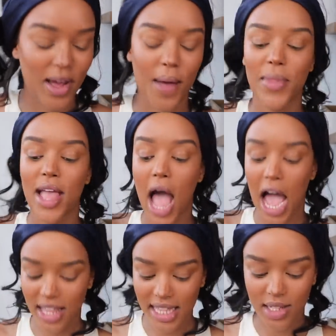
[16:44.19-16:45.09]
But
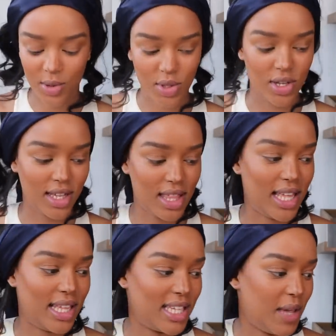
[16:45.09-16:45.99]
I think that's also another
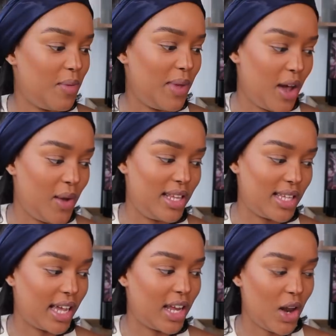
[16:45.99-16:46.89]
thing that's keeping me going is
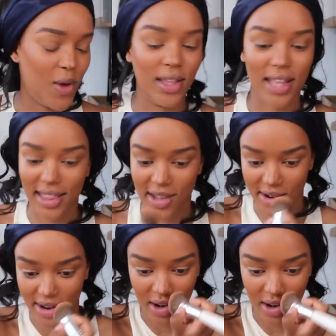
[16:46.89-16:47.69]
like knowing that there